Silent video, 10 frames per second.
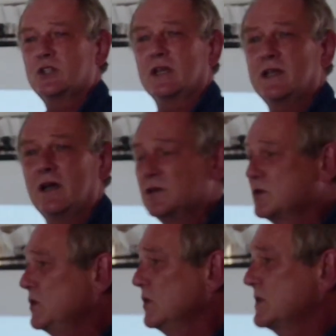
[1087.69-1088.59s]
shut down in
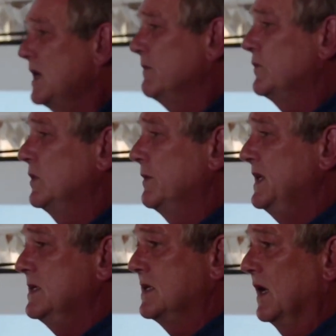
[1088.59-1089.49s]
two years' time if all the
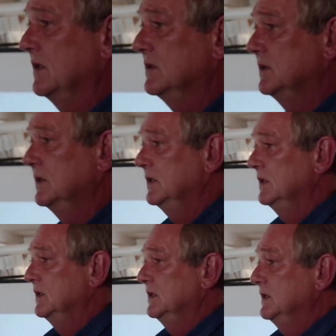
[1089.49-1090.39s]
bees die.
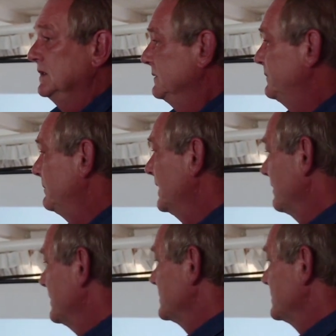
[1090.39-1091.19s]
People like